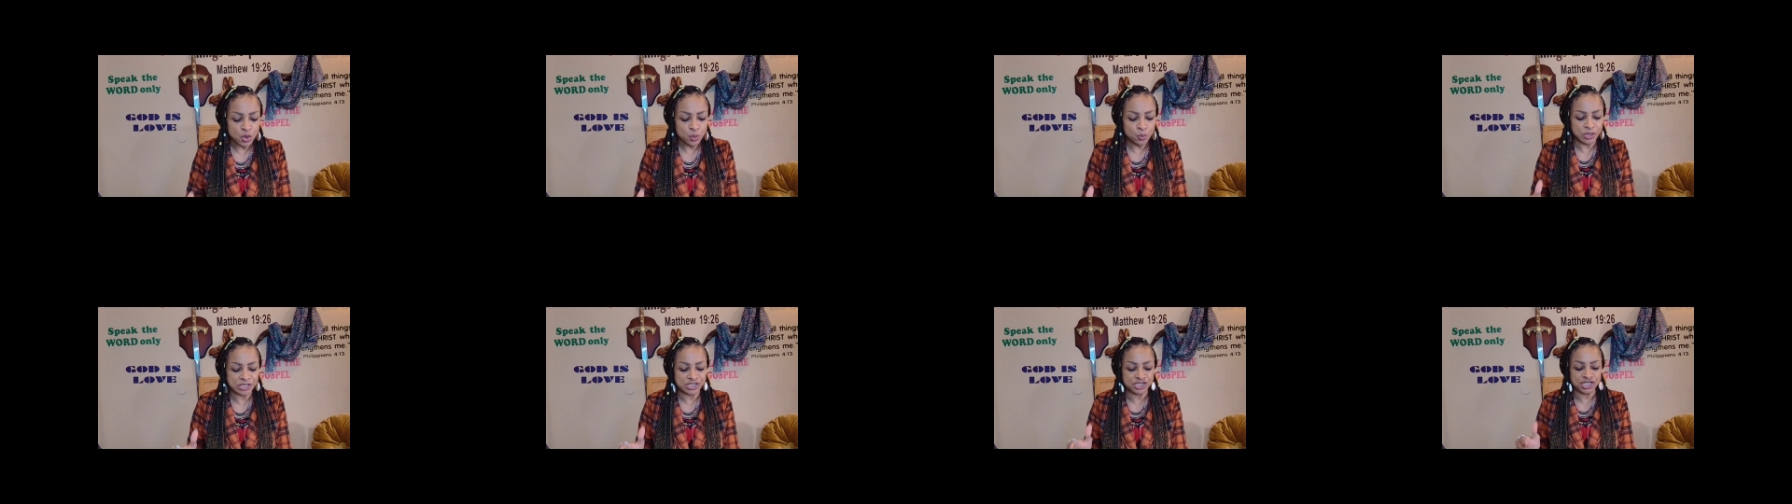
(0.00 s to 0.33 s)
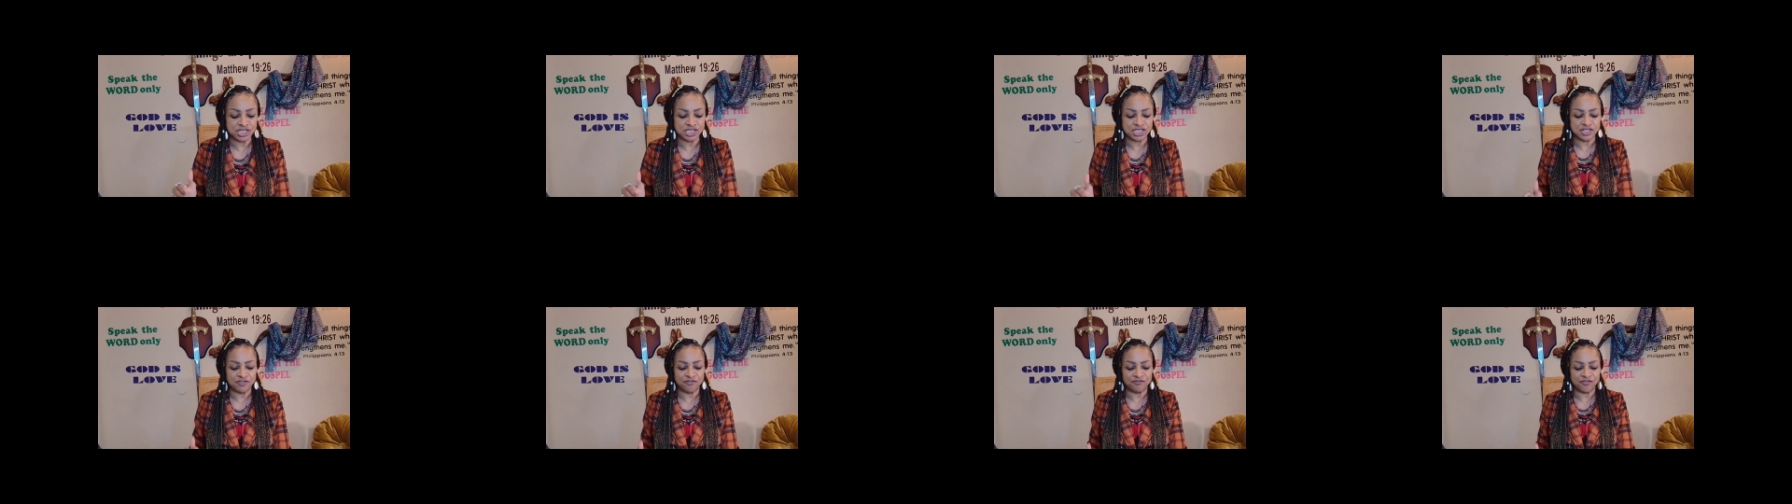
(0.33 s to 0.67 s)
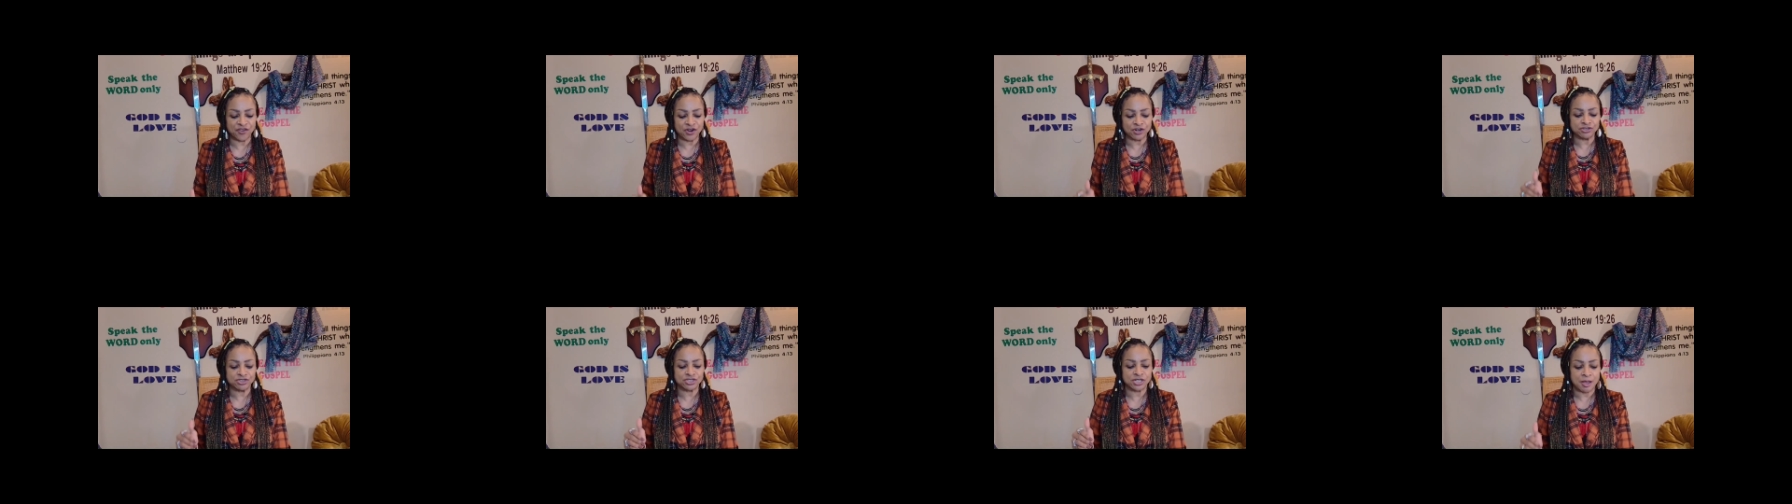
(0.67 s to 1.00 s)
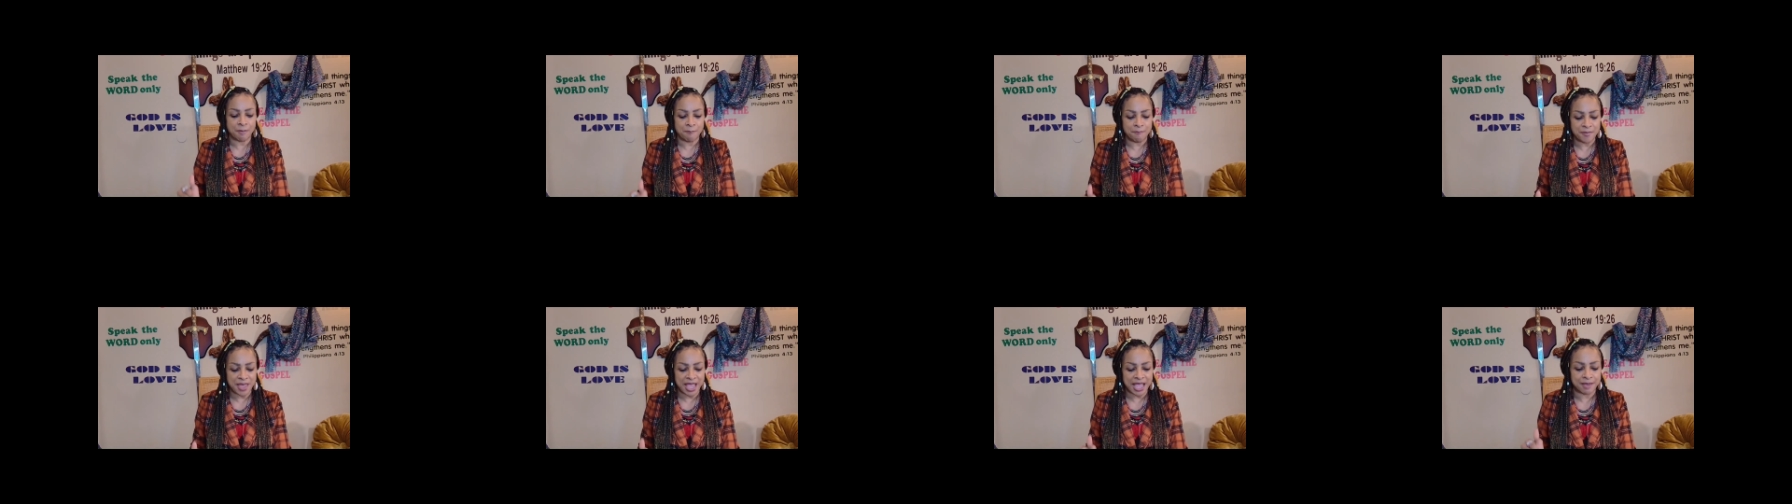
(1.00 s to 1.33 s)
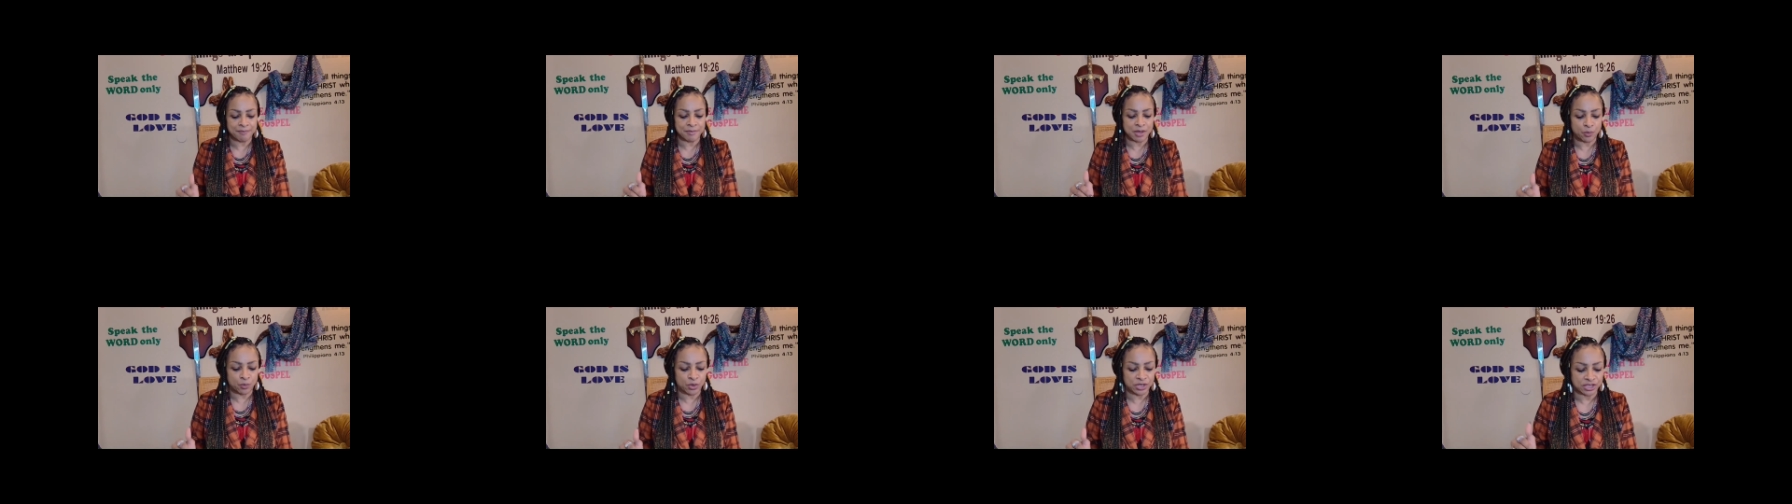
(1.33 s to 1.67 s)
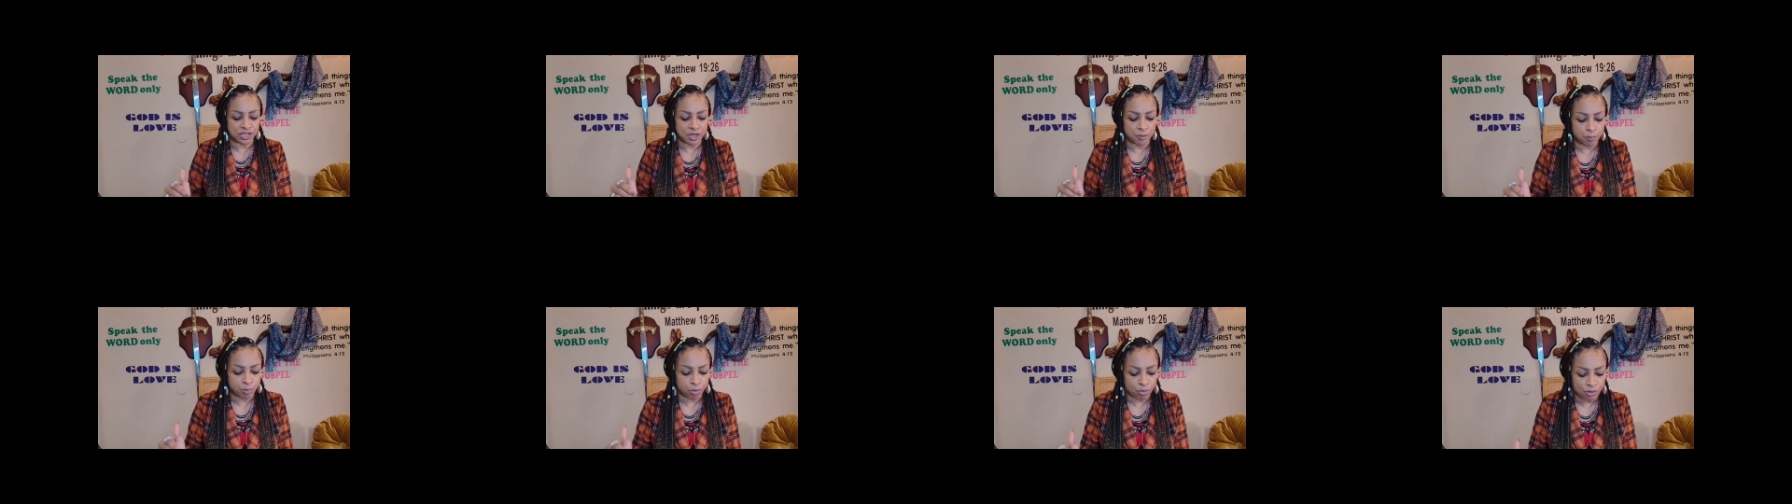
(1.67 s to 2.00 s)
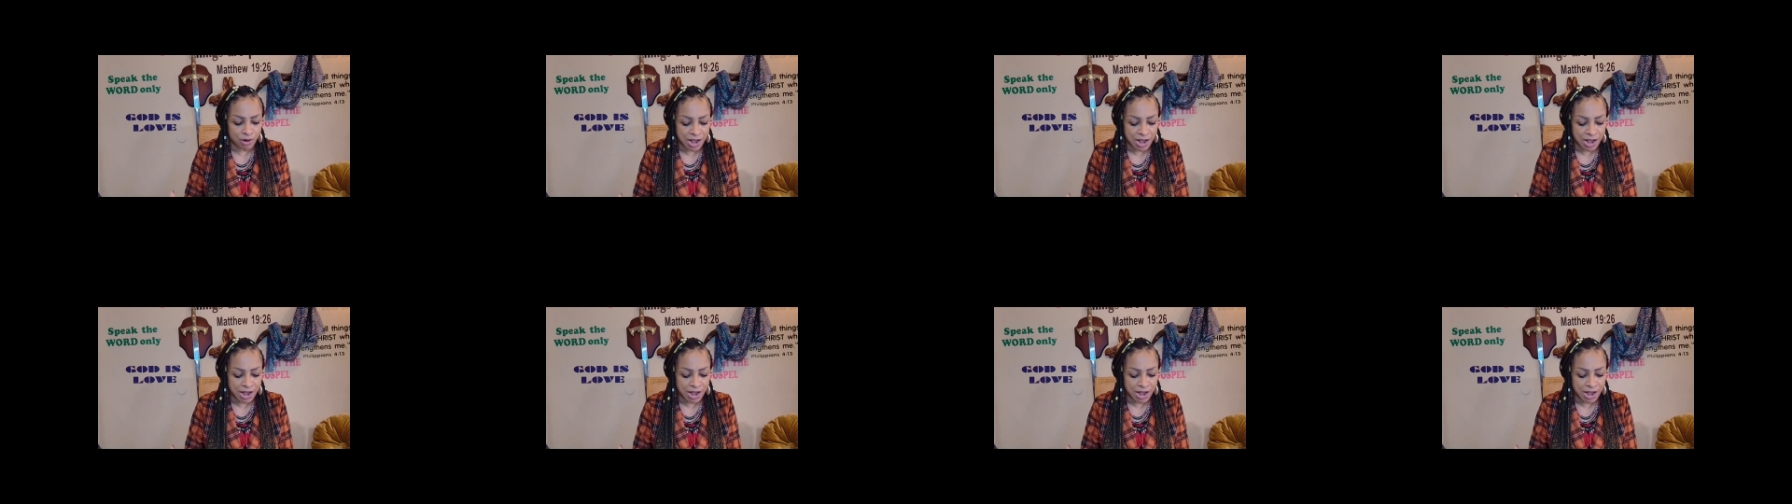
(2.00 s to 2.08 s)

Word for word: which is the first commandment, with the